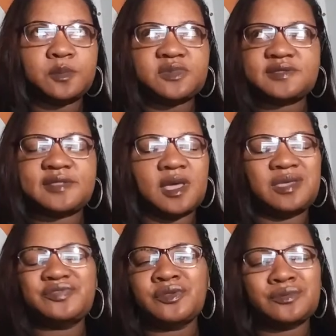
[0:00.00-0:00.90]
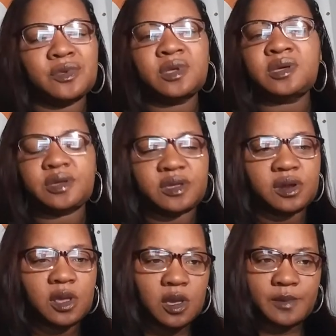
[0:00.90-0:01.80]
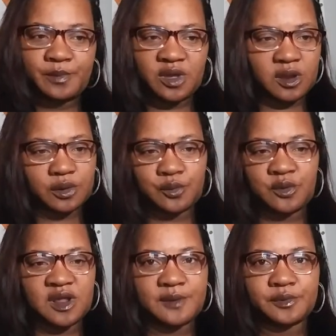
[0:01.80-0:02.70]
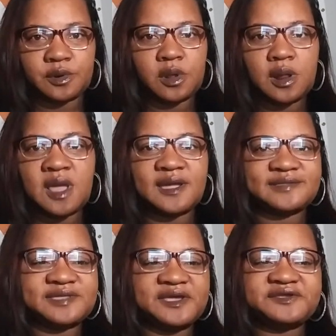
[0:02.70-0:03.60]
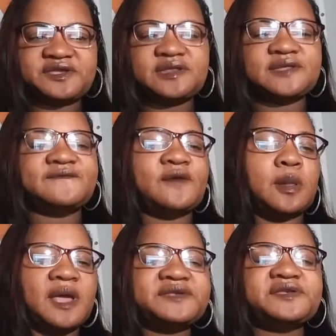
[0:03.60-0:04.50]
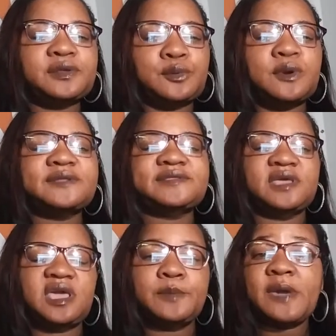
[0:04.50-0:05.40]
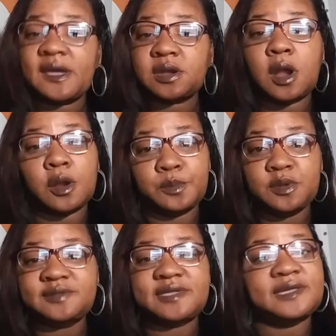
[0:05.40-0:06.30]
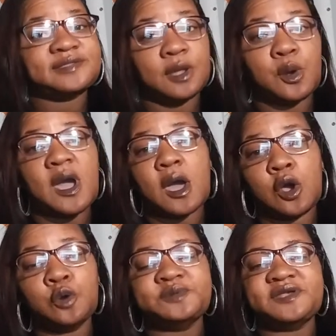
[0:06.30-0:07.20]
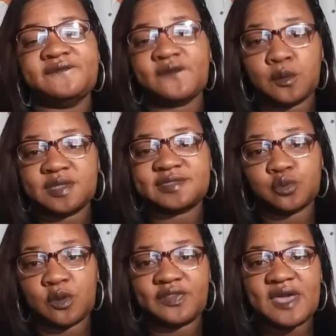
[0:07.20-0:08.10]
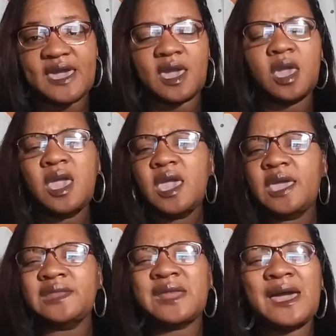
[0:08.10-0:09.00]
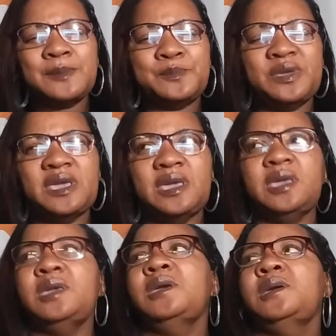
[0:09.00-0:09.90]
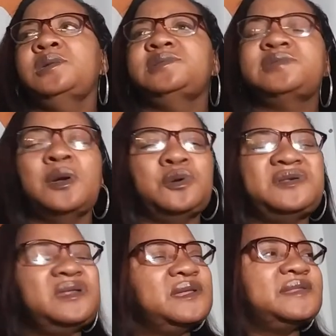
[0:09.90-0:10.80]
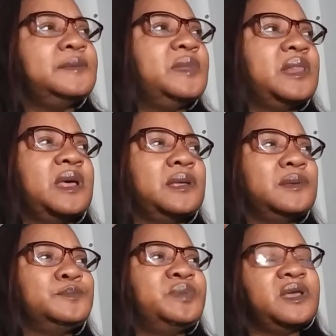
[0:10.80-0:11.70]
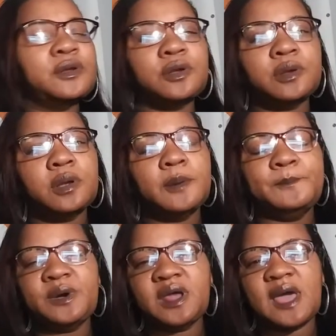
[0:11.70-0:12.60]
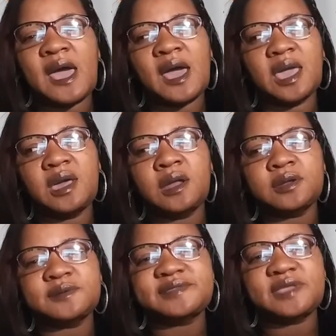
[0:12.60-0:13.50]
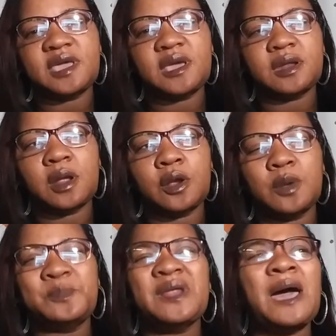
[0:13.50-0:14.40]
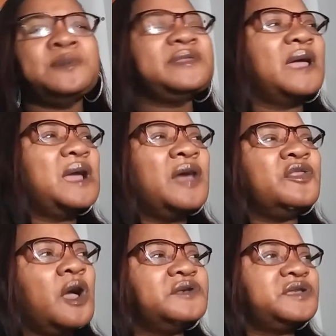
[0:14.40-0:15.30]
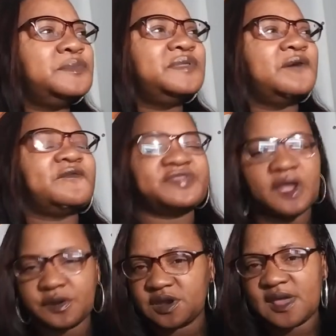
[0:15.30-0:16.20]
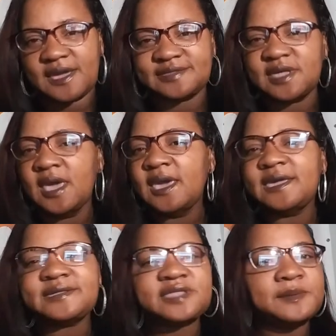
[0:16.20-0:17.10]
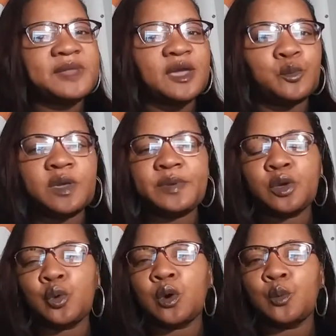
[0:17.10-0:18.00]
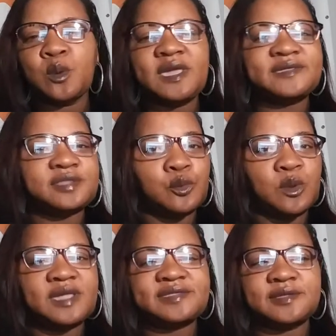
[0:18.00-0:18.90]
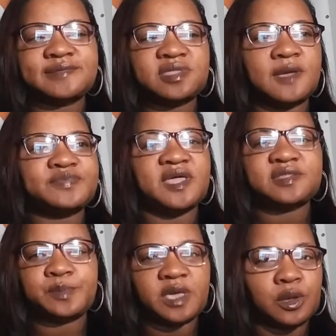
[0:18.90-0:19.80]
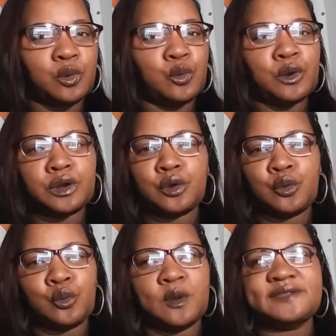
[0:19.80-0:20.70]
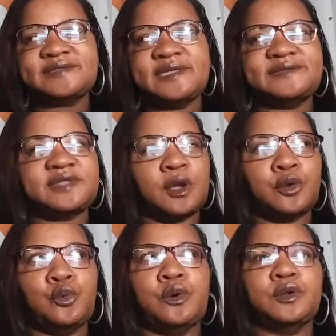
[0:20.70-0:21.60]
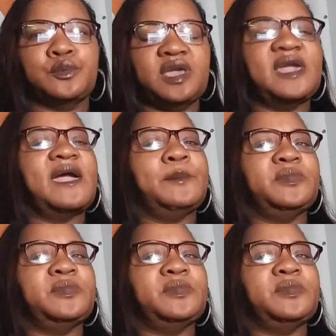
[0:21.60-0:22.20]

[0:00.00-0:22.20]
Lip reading: I'm just like, good, but whatever. Like I said, she just felt like she wants to get back to her music, so I hope she focused on that and not be so. She just seemed a lot bitter, but I understand her. But I was like, I thought she was there for 30 days. It seemed like we've been going weeks and weeks of stuff that's been going on since her going to rehab.